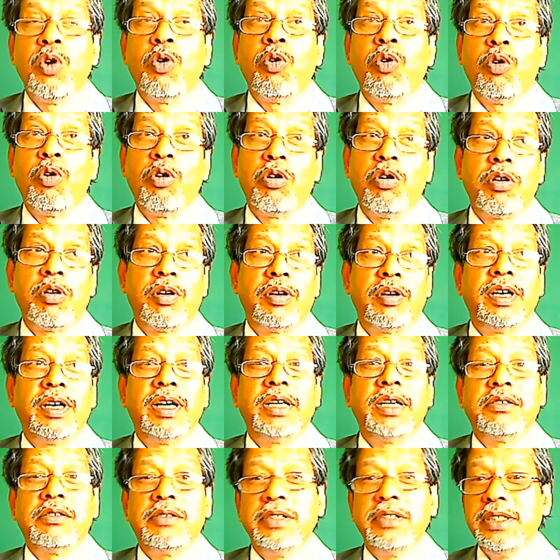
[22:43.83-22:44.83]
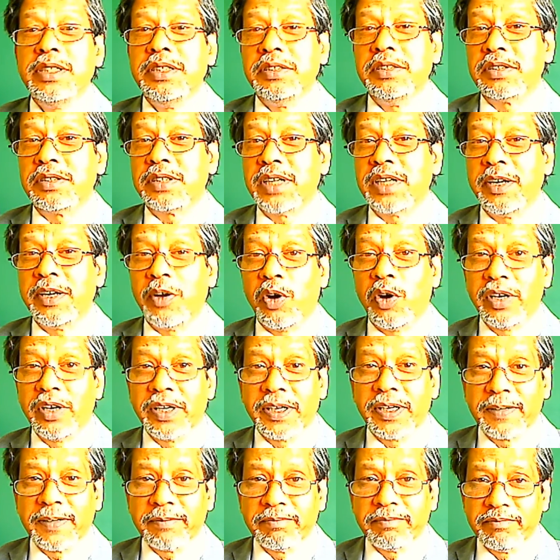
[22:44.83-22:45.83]
or at least
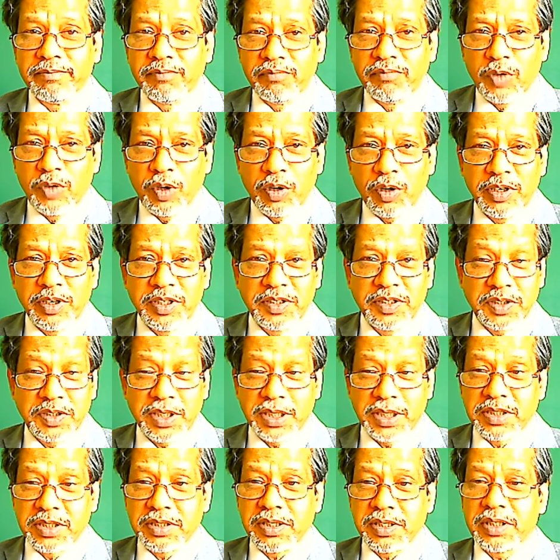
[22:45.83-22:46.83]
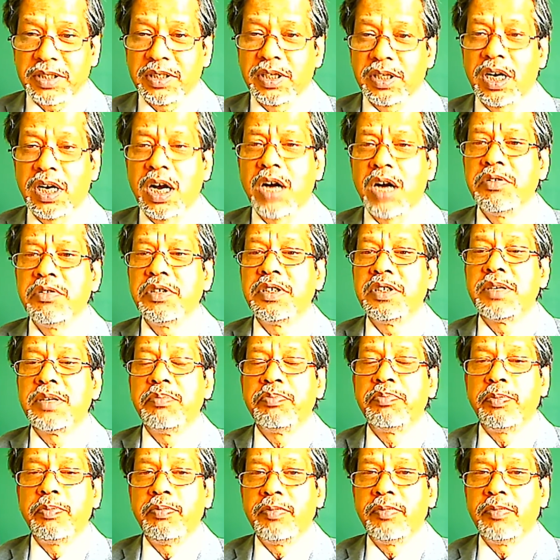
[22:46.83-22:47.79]
annoying noise, etc. How do you